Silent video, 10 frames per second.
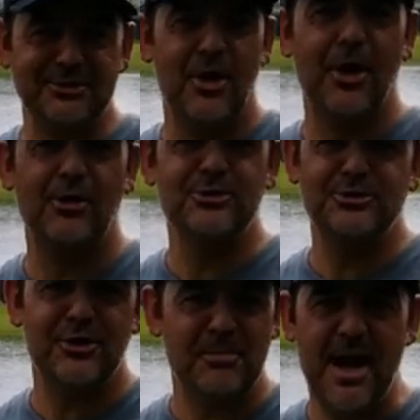So use
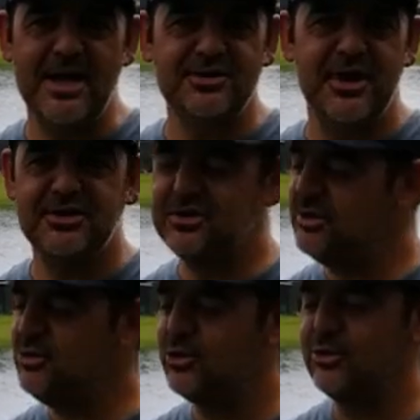your
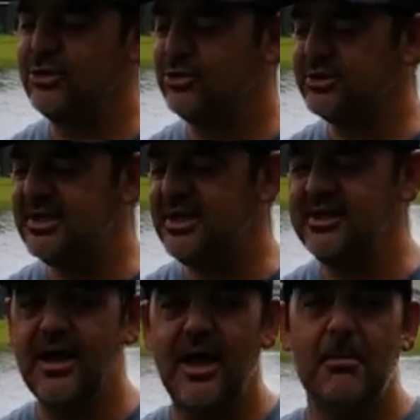imagination, you could use it.
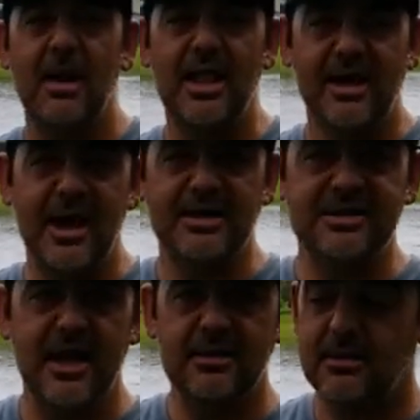But like I
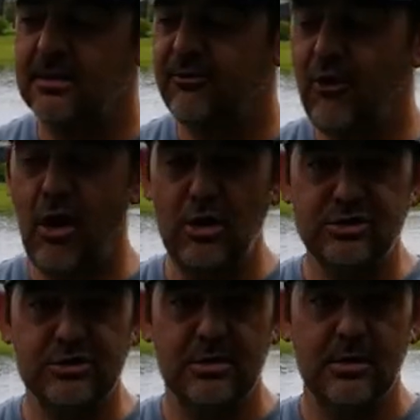said,
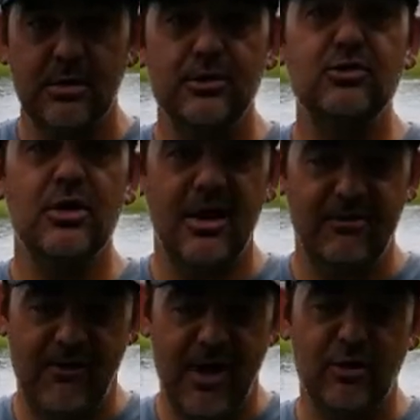first, you gotta
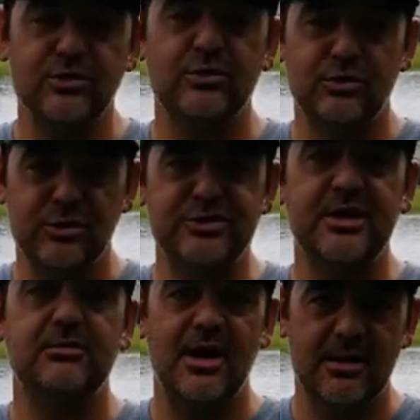follow the rules
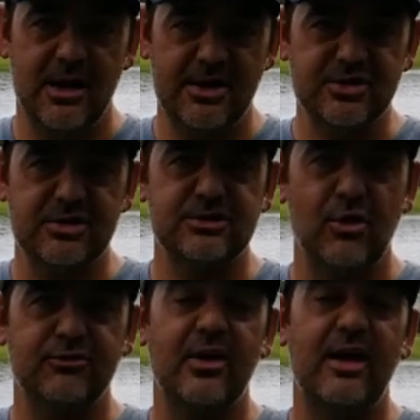and regulations
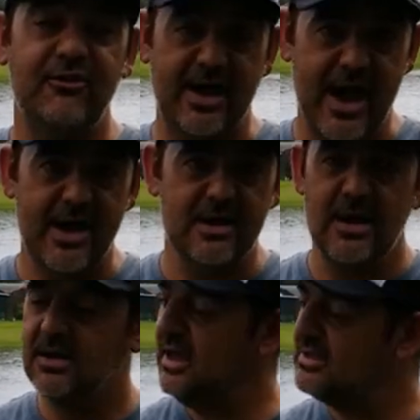of the FAA.
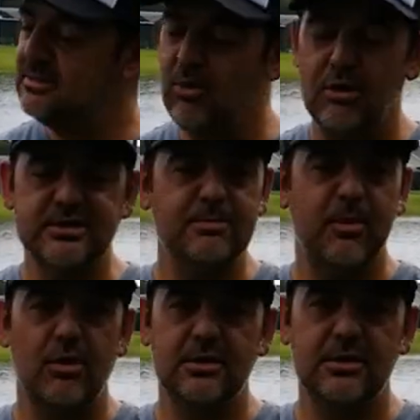That's the most
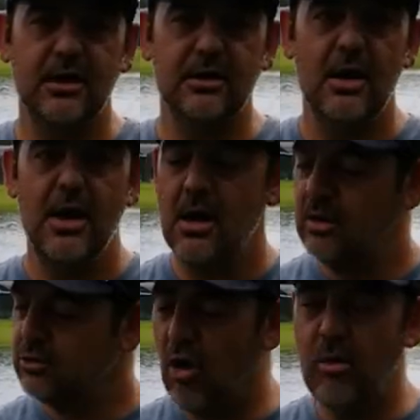important thing.
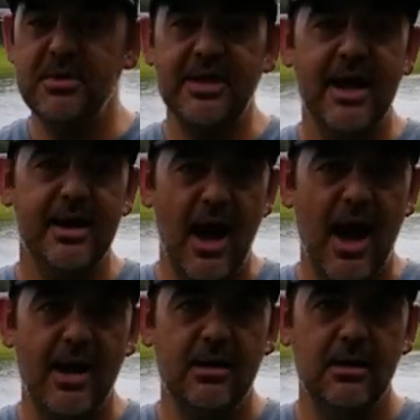Don't be that
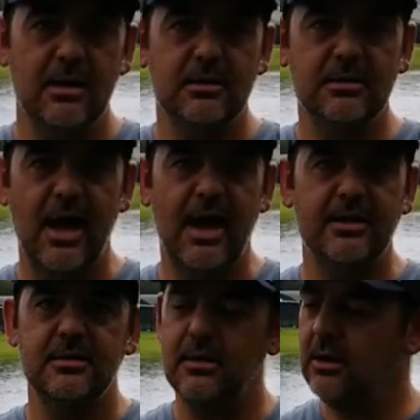guy that,
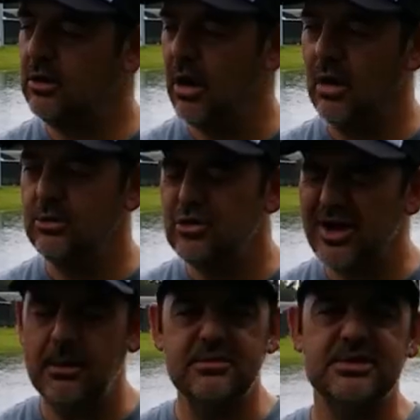you know, you
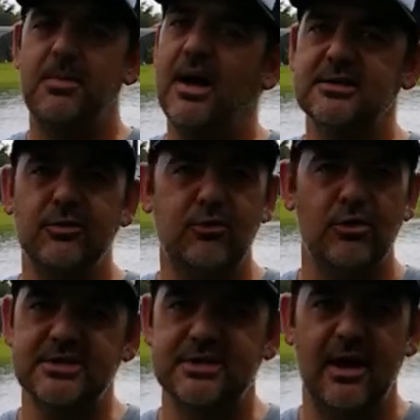gotta be responsible for
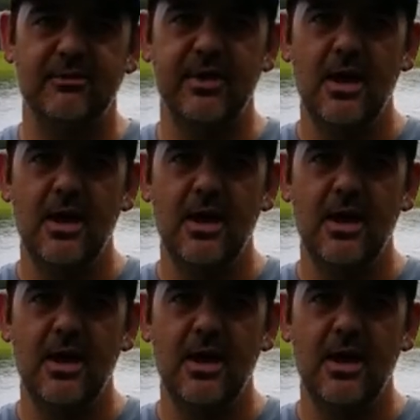this stuff.